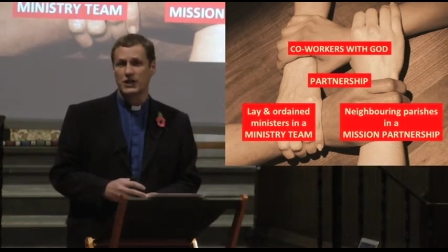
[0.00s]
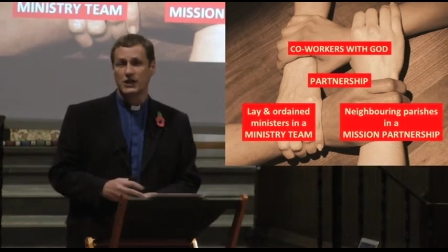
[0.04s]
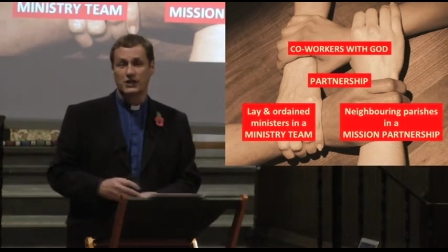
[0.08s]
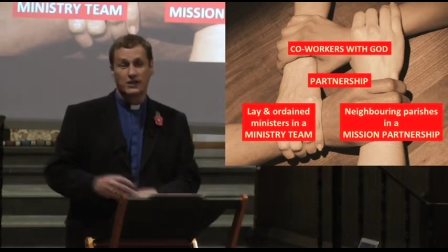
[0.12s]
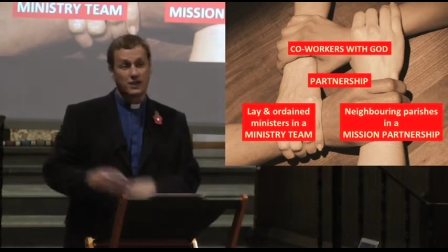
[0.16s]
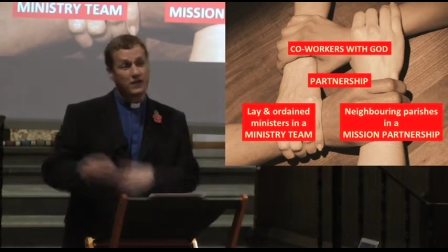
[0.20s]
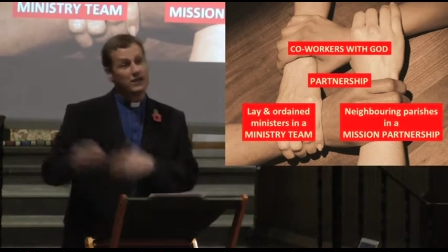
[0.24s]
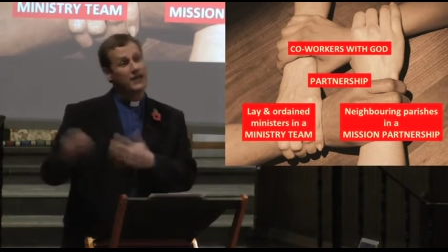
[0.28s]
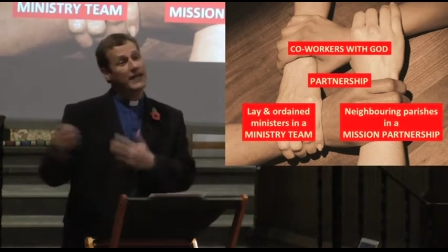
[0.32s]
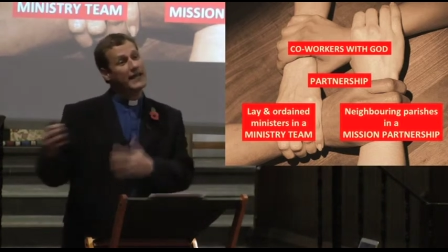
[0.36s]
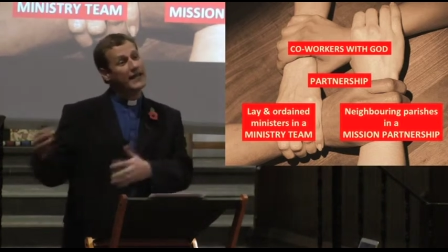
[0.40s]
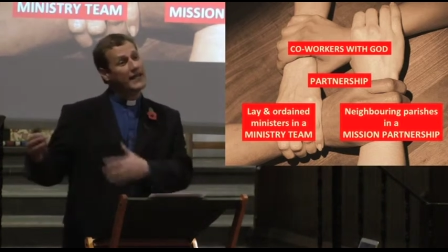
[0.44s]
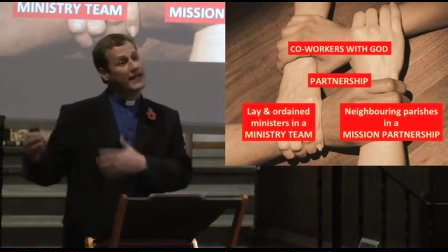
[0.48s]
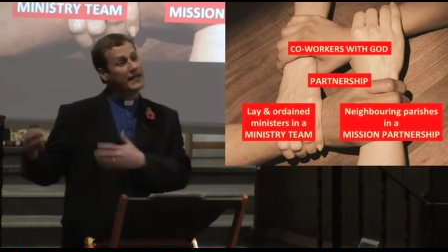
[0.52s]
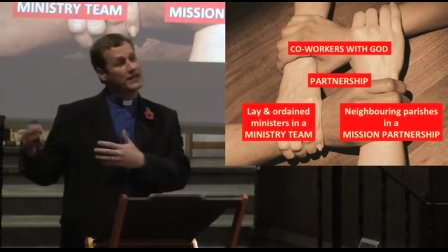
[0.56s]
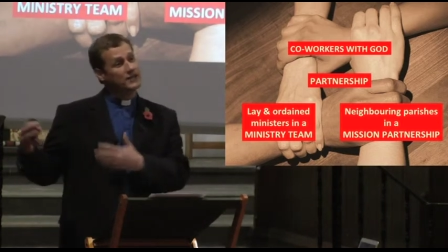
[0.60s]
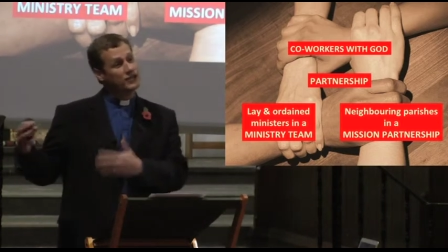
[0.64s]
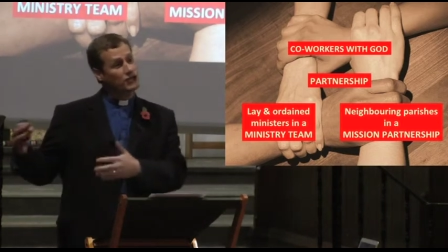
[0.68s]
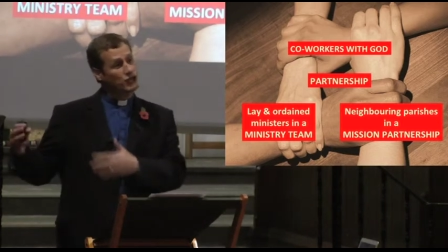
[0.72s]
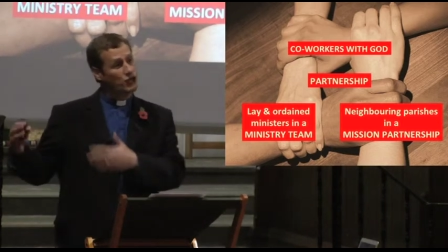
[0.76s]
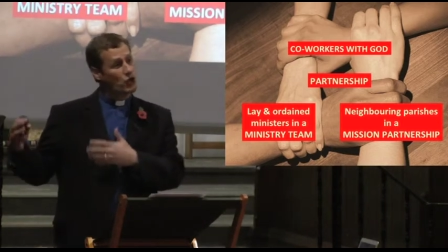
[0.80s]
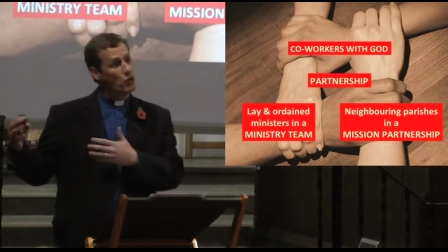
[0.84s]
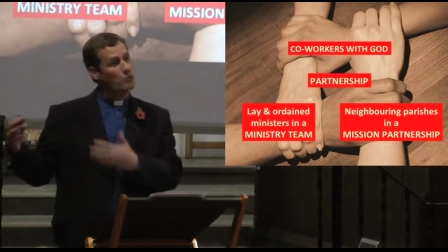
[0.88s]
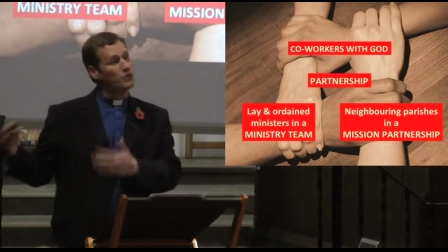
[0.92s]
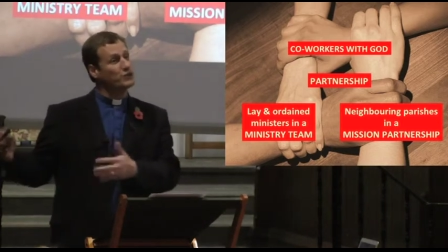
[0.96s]
the needs
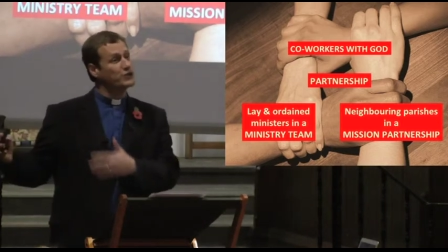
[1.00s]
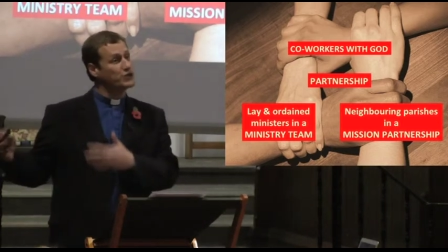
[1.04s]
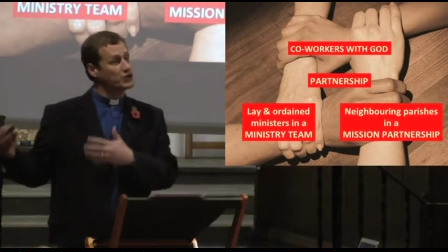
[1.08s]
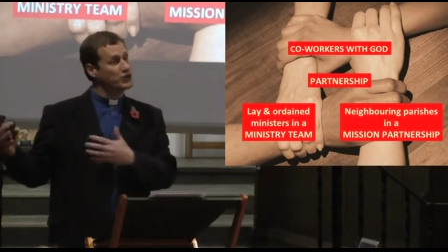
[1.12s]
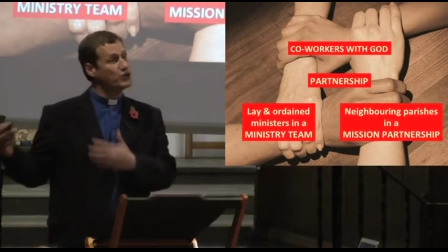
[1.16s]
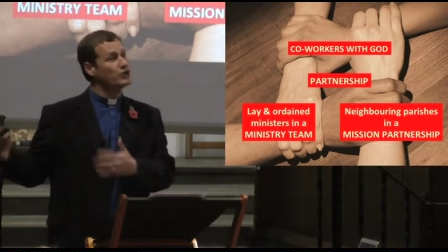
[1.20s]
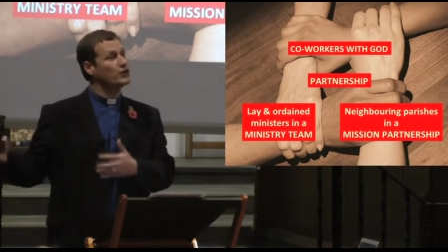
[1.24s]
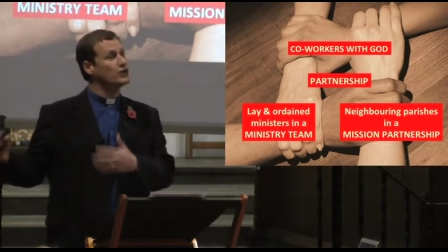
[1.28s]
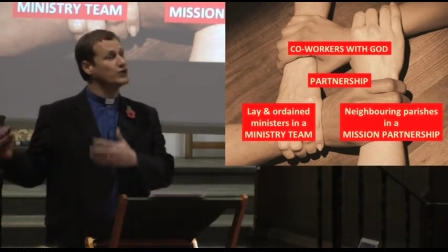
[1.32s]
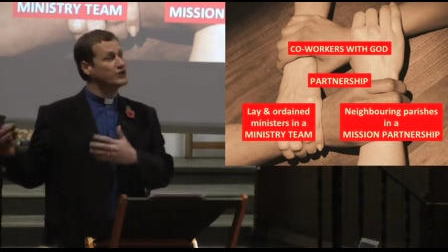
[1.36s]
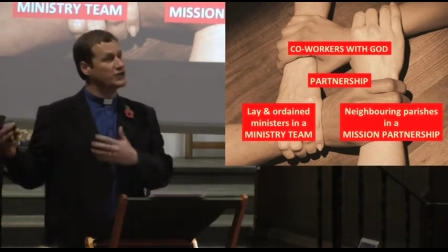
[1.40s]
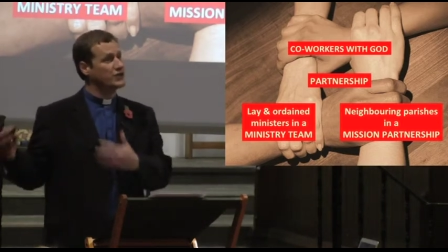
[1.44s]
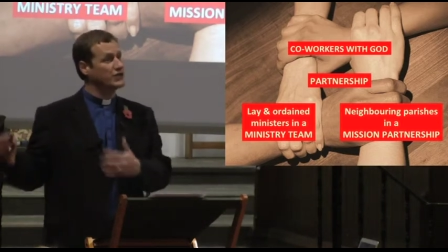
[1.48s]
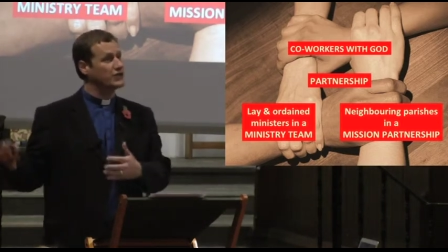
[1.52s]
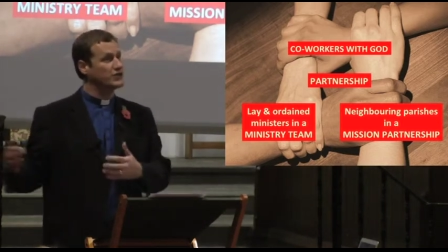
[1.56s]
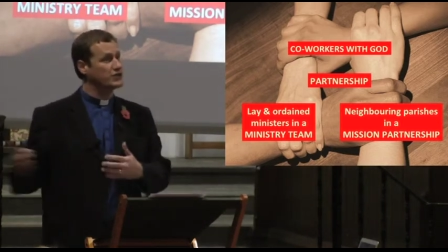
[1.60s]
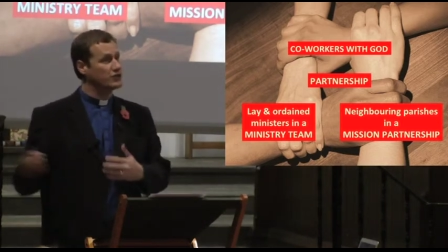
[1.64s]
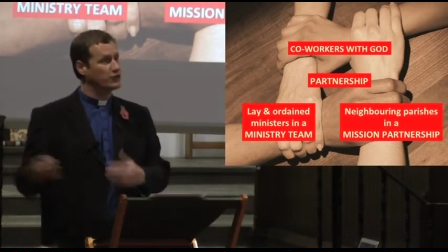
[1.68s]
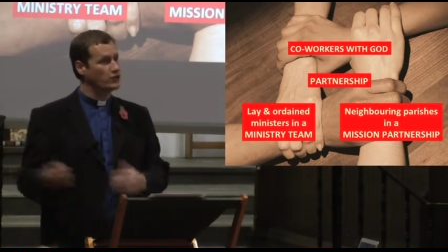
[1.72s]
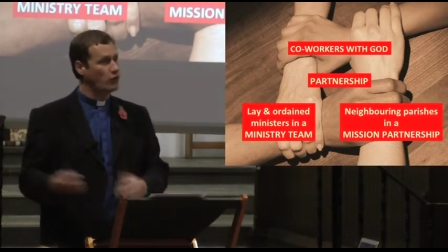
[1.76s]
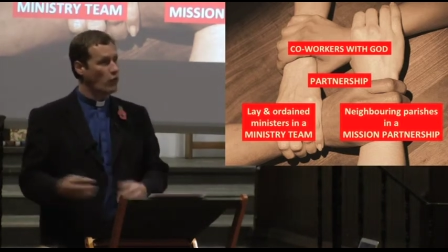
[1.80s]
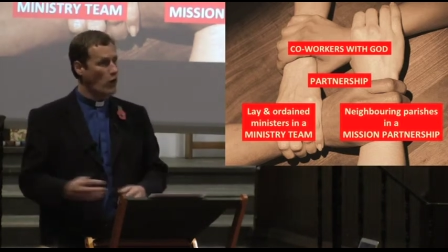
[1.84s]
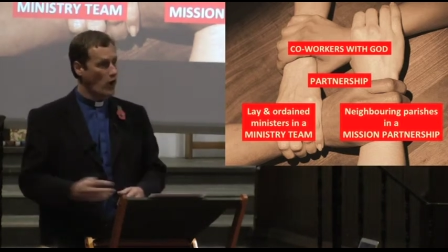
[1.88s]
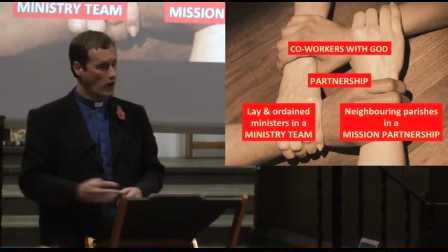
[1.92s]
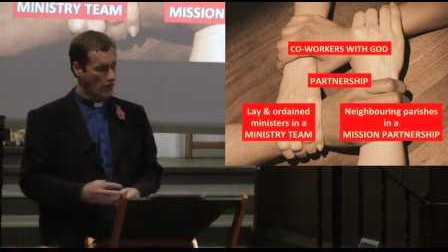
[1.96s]
and opportunities
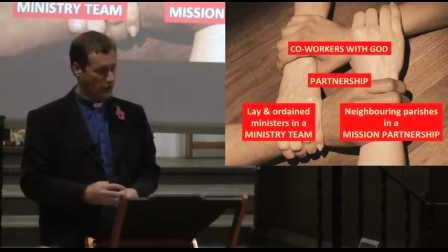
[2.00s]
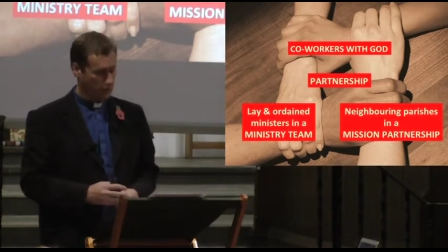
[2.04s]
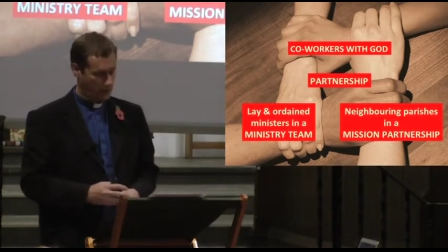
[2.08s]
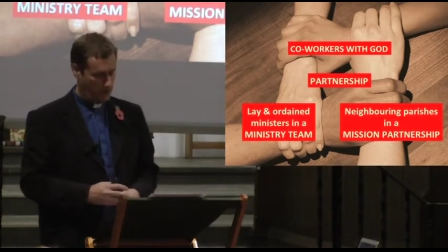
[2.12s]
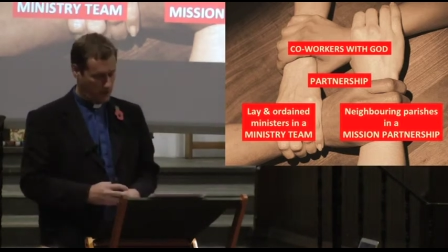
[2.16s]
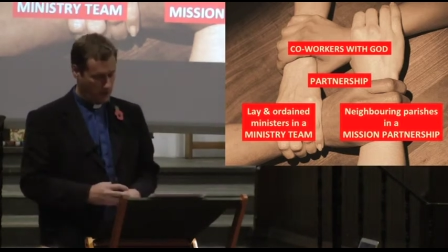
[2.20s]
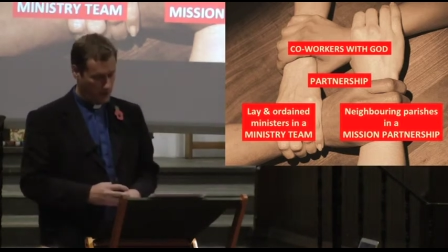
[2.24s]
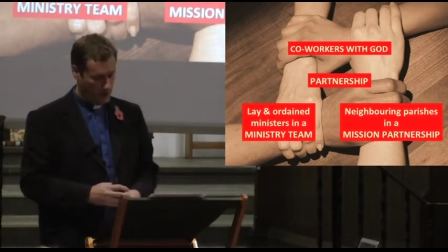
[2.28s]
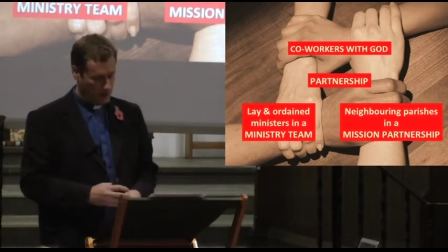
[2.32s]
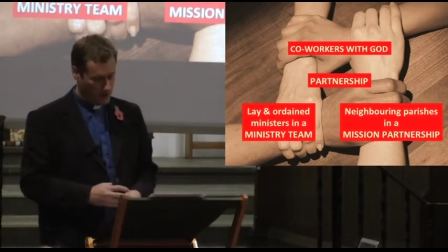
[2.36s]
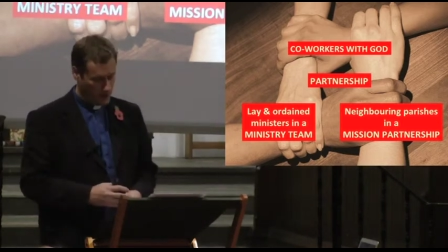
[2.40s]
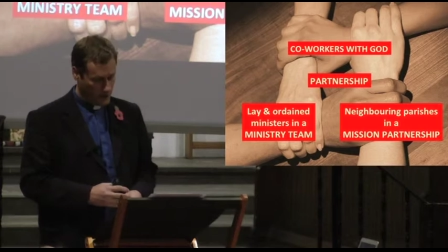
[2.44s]
of one